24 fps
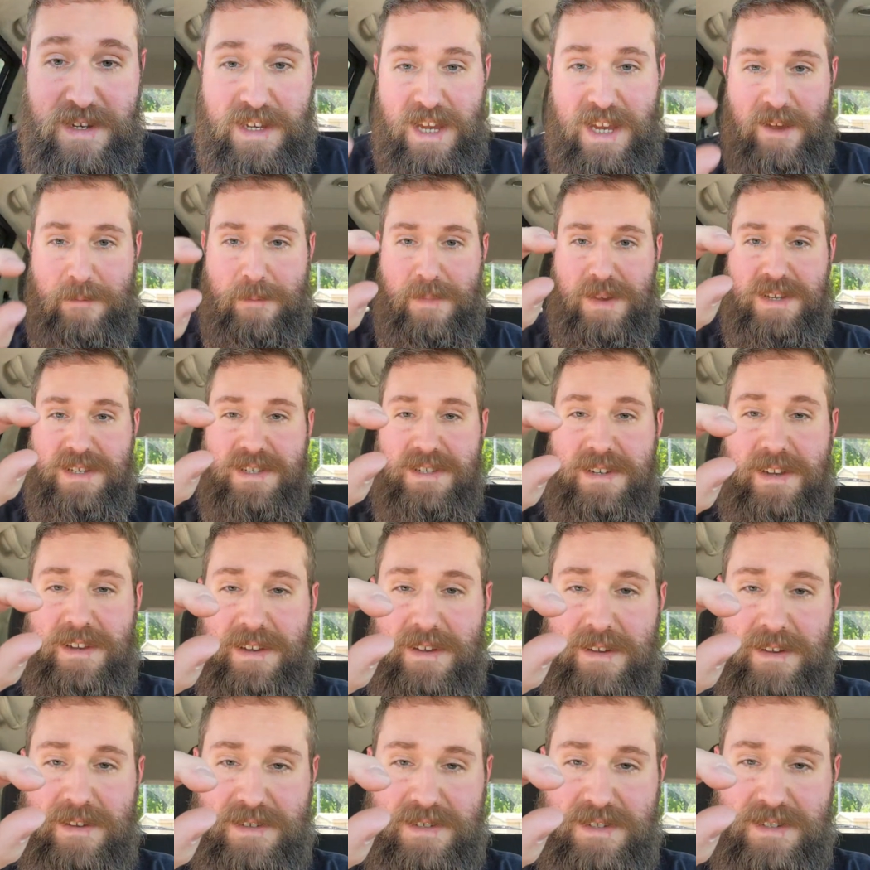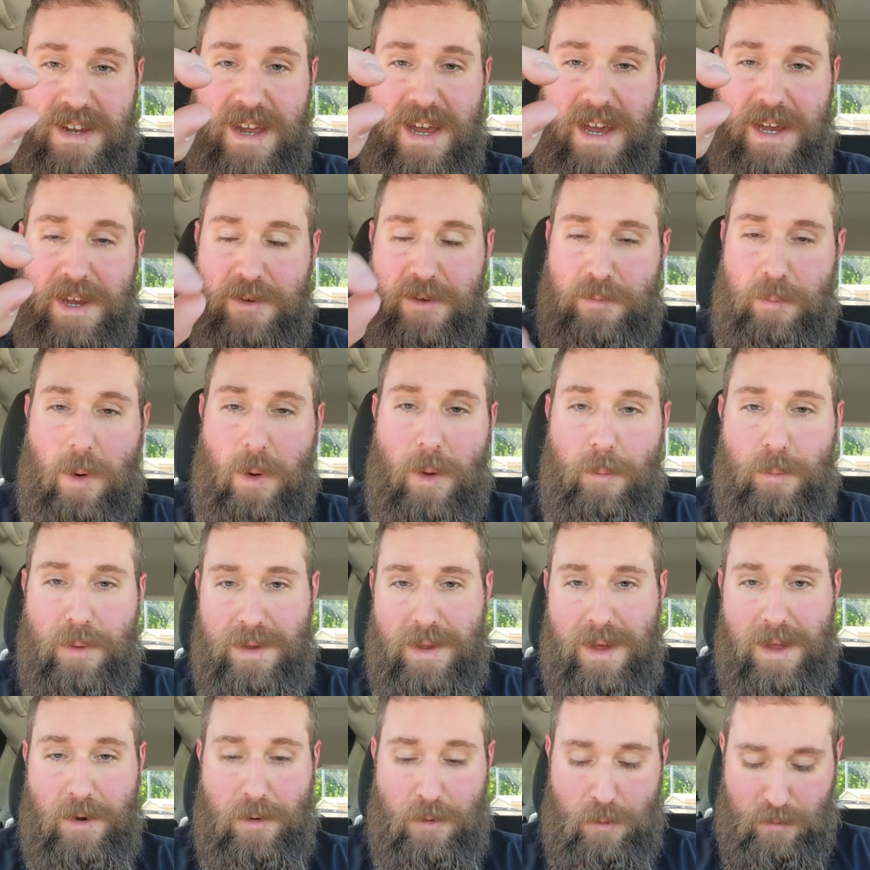He gave me a stack of
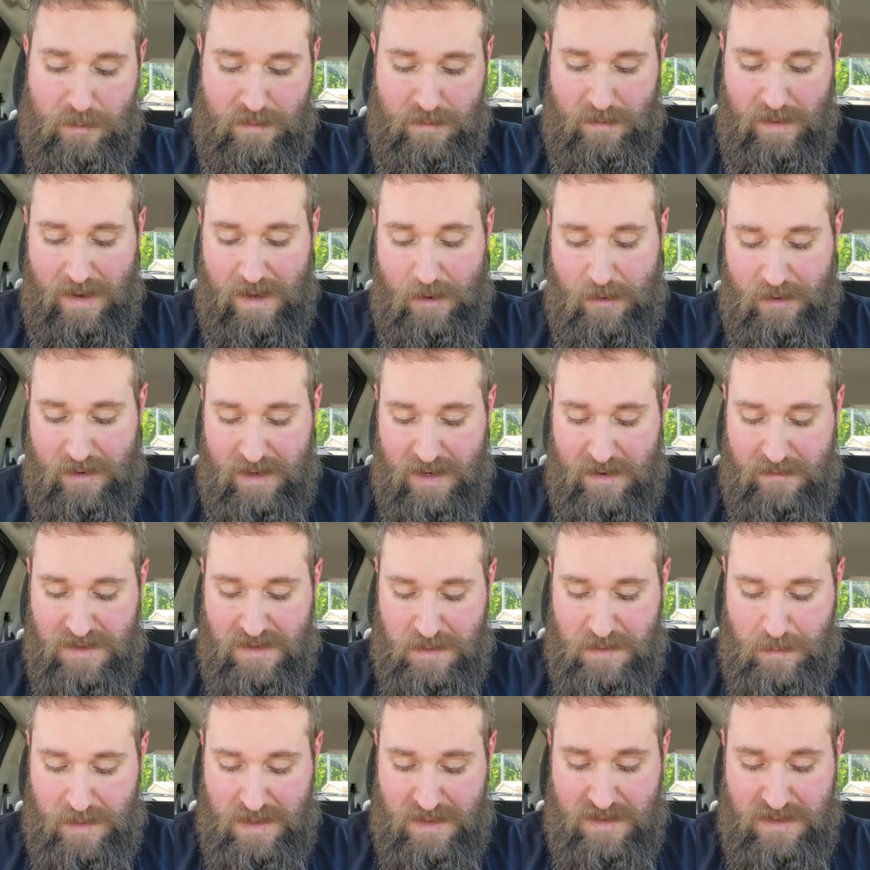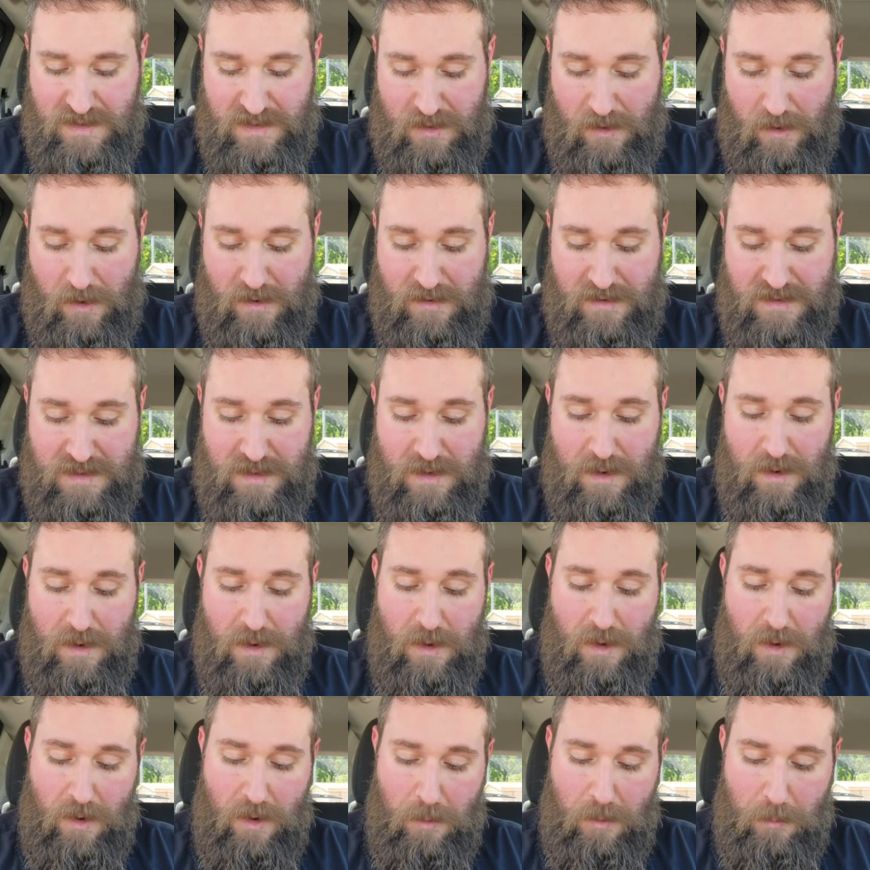probably, I don't know, 8 or 10 of his business cards.
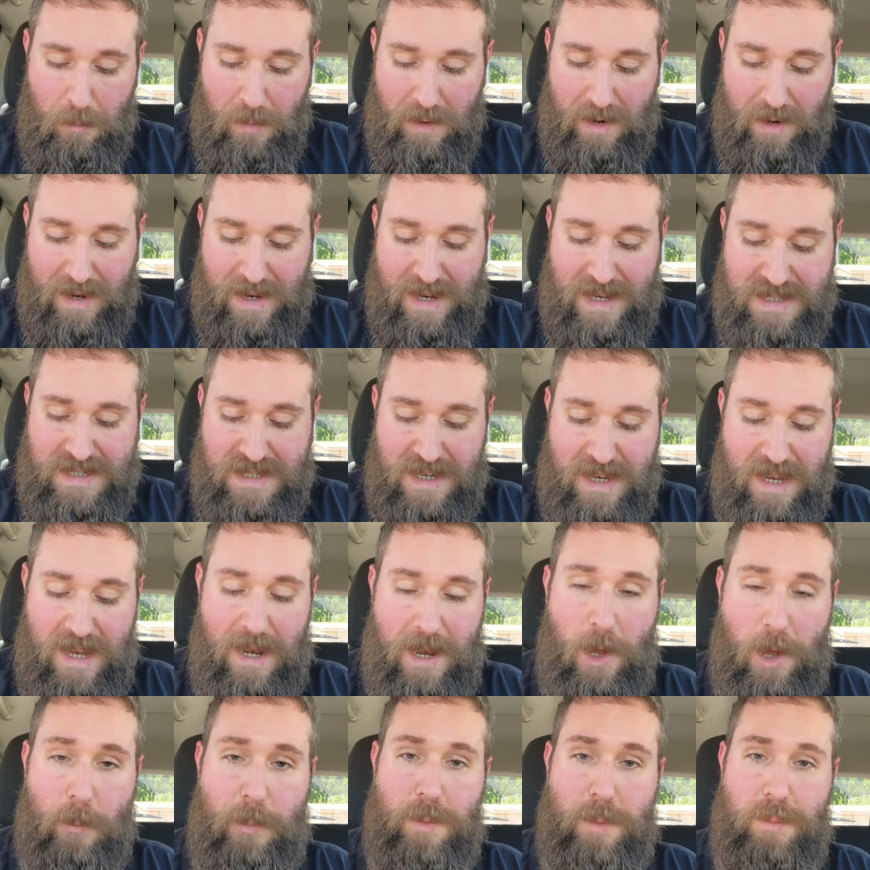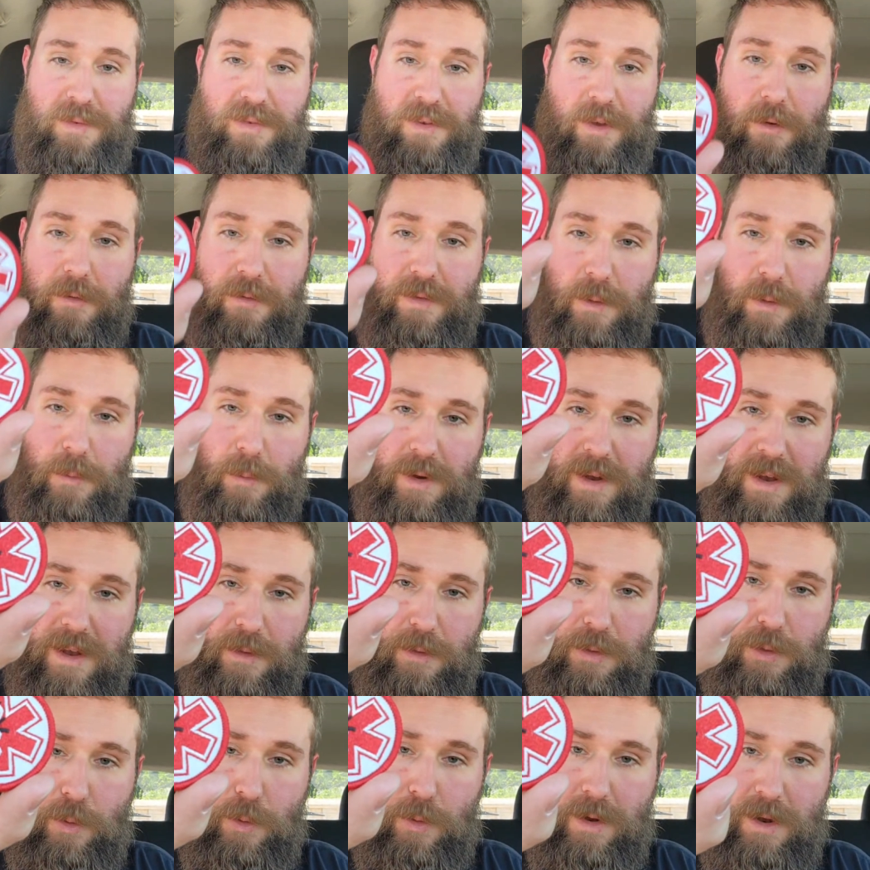But I guess he can't help himself, and he went ahead and
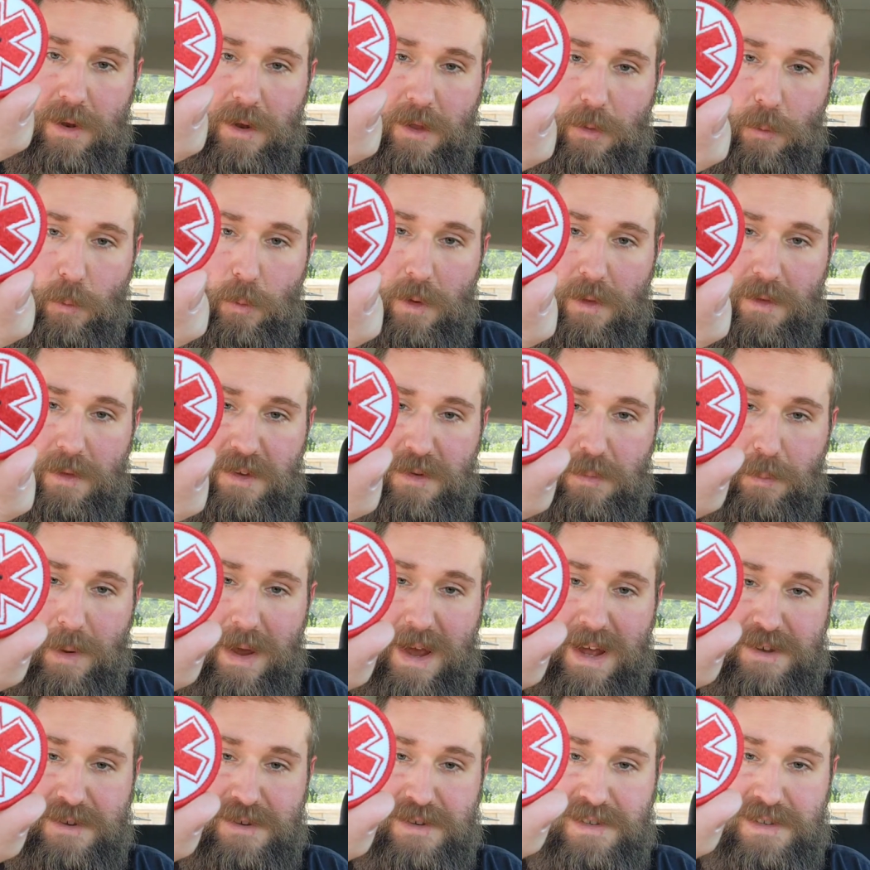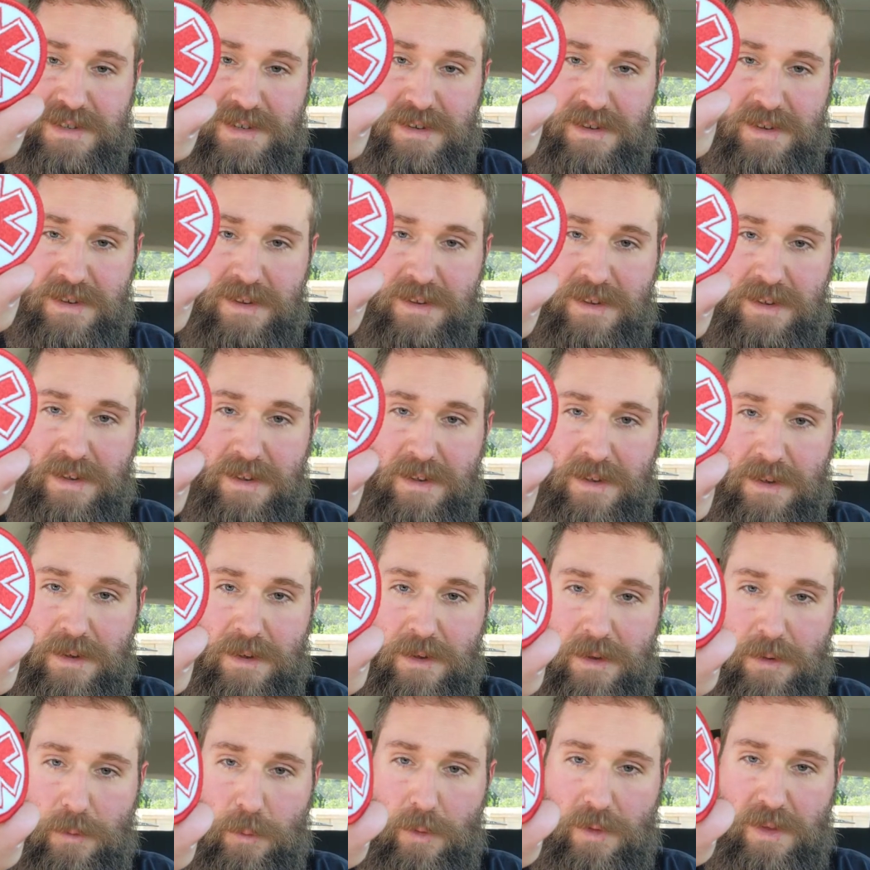threw in another one of these patches
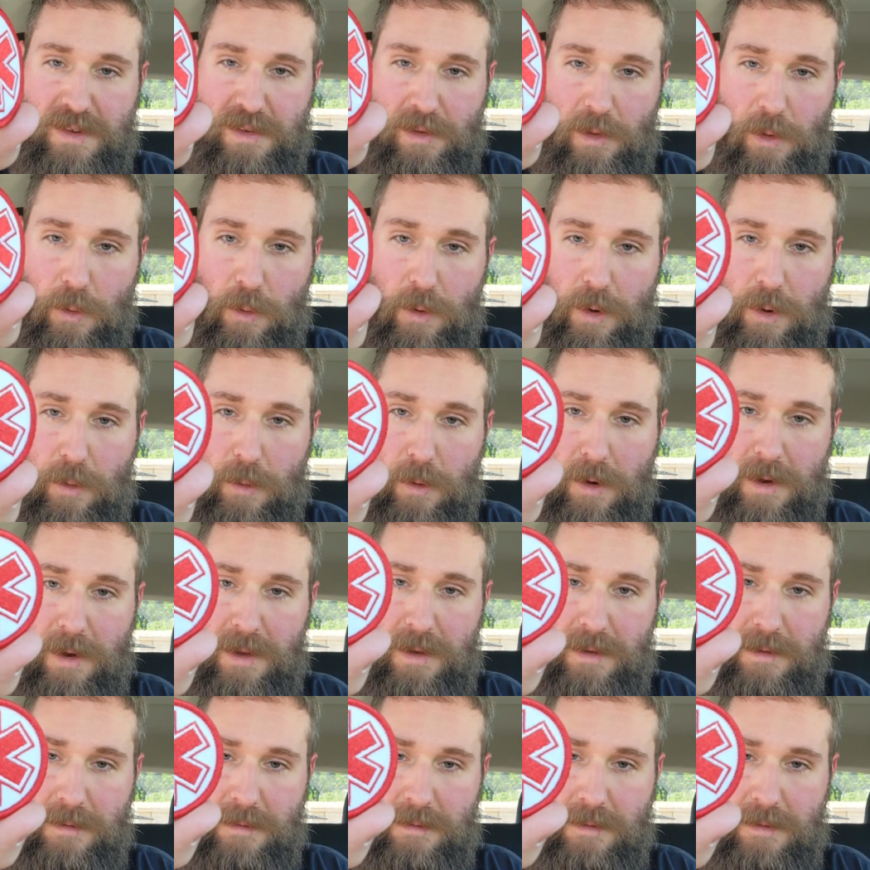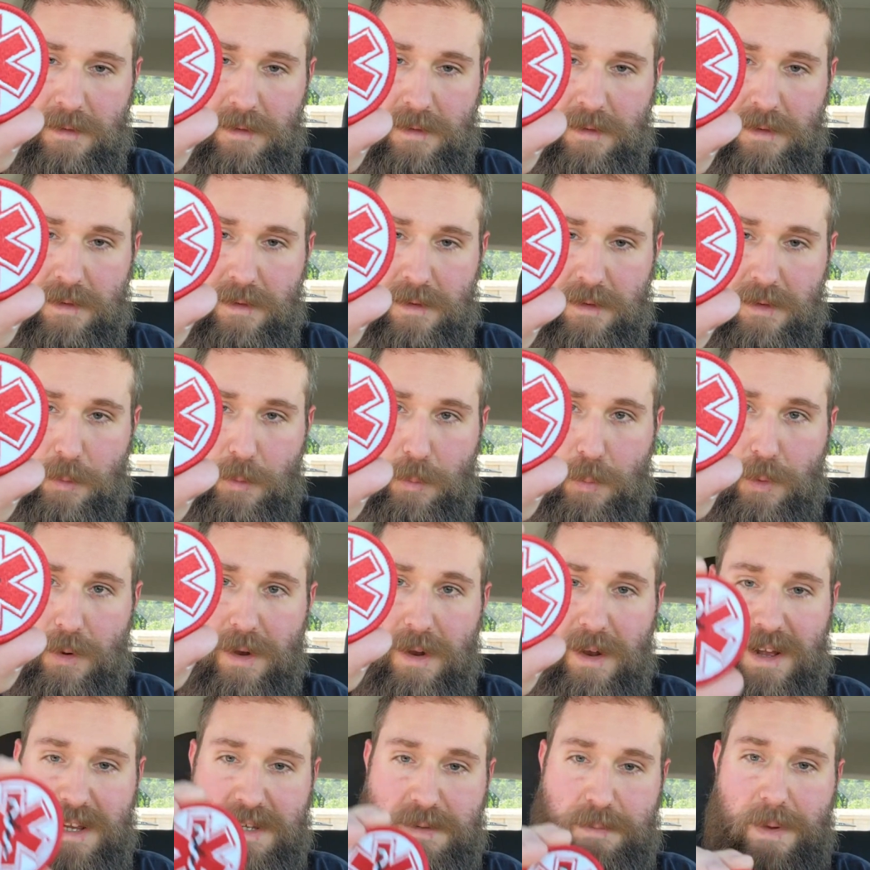with his logo on it. They're pretty
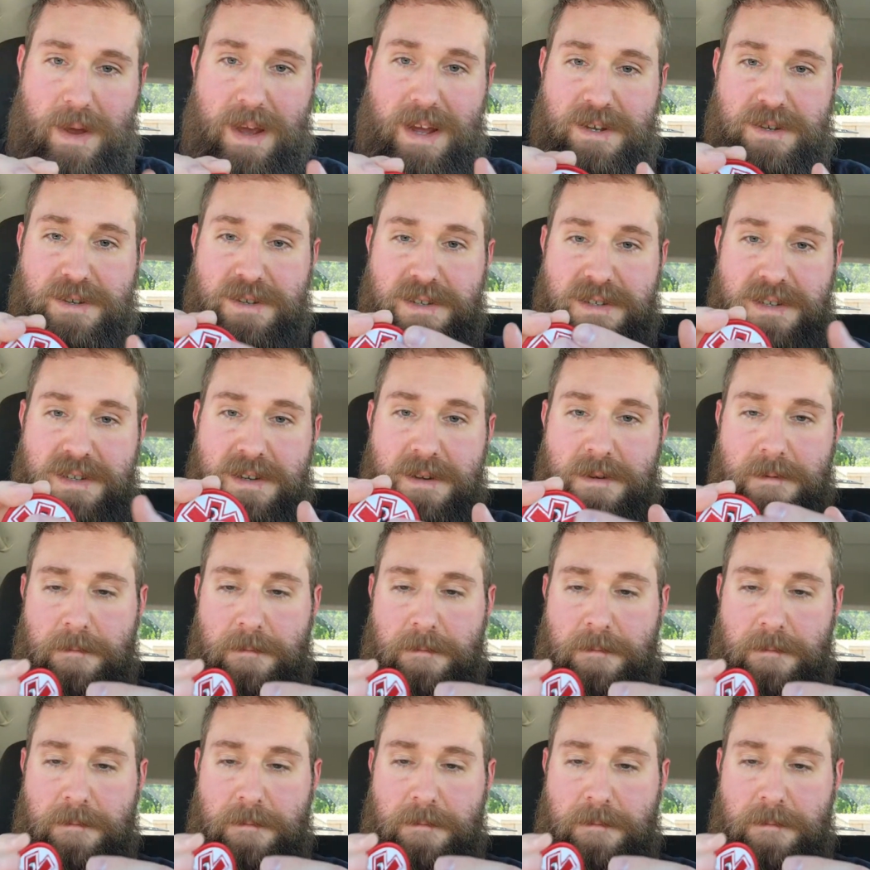nice patches.